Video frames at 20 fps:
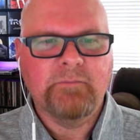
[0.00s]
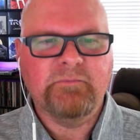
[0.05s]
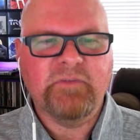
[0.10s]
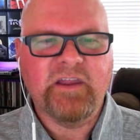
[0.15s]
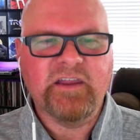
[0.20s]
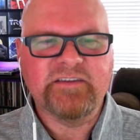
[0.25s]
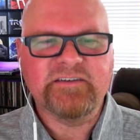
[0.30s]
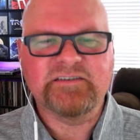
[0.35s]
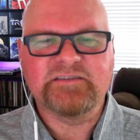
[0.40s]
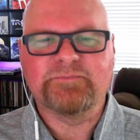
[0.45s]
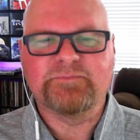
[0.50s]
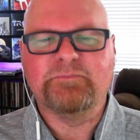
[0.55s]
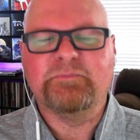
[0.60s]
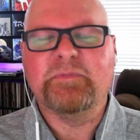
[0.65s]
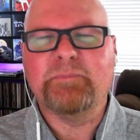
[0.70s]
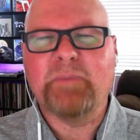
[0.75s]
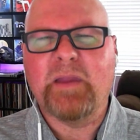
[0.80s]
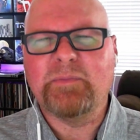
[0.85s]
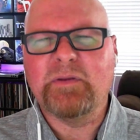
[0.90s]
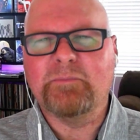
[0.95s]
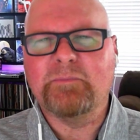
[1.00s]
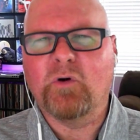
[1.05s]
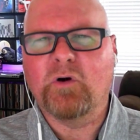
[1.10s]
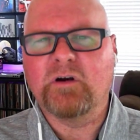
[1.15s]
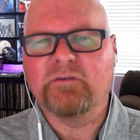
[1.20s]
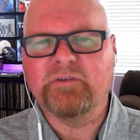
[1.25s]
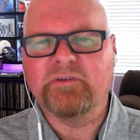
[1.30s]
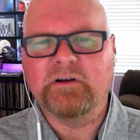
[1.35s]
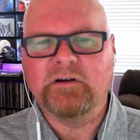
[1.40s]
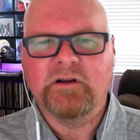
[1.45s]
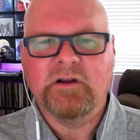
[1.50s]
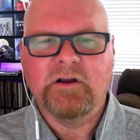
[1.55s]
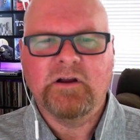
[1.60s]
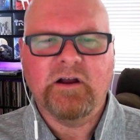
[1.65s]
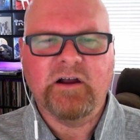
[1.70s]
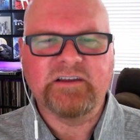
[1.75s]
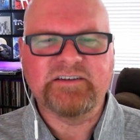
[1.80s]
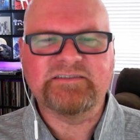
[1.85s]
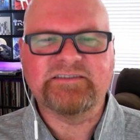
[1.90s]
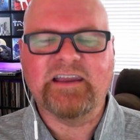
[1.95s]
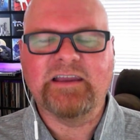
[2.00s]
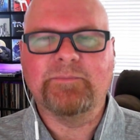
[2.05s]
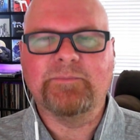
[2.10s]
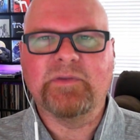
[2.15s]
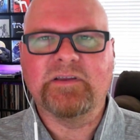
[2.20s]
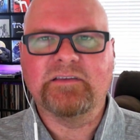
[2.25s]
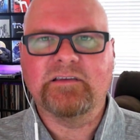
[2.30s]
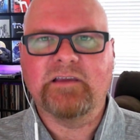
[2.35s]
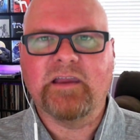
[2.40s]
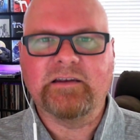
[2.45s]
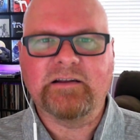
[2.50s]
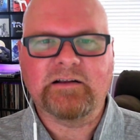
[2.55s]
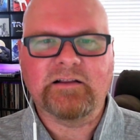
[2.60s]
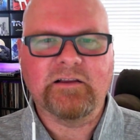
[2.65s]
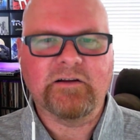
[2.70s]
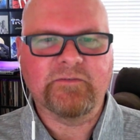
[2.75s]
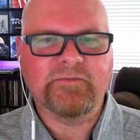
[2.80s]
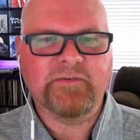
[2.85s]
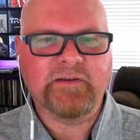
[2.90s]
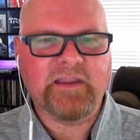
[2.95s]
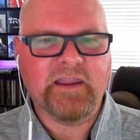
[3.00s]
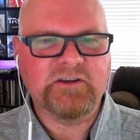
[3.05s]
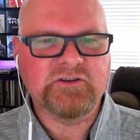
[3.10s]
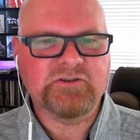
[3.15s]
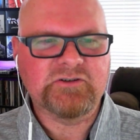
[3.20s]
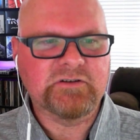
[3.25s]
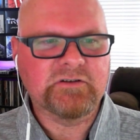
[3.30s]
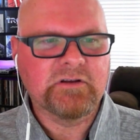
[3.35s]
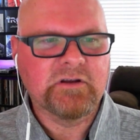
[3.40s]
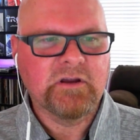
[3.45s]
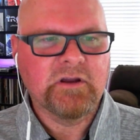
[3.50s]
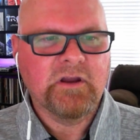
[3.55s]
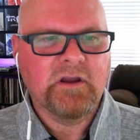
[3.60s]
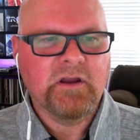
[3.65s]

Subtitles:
It is maybe more of a statement and a clarification.